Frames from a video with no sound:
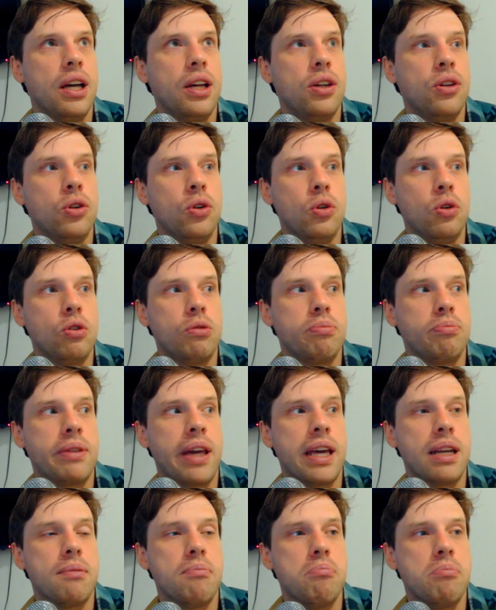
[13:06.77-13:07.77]
you
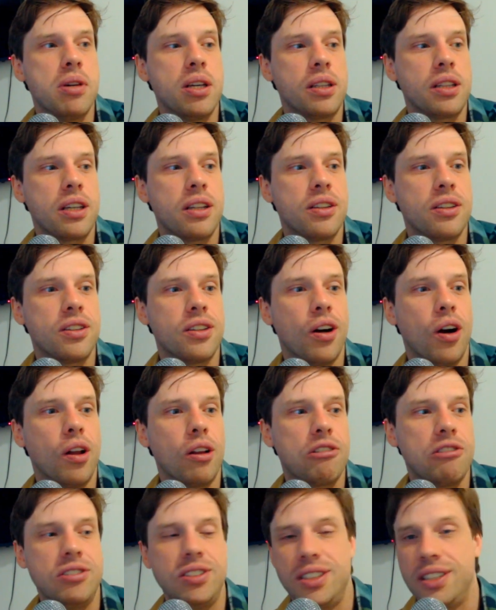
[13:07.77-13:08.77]
get $1 million
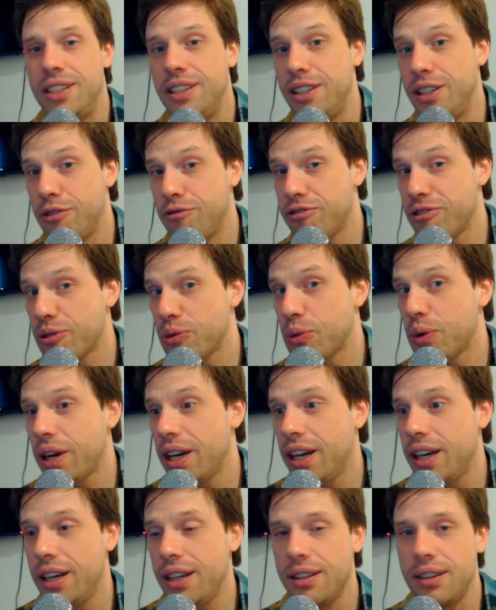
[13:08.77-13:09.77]
in a different
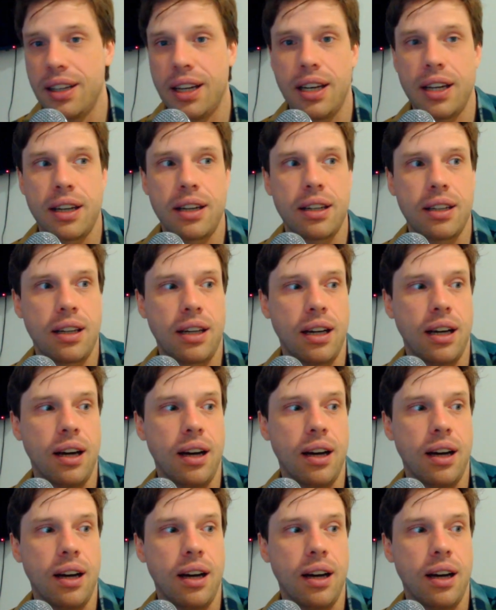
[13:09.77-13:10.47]
way. Like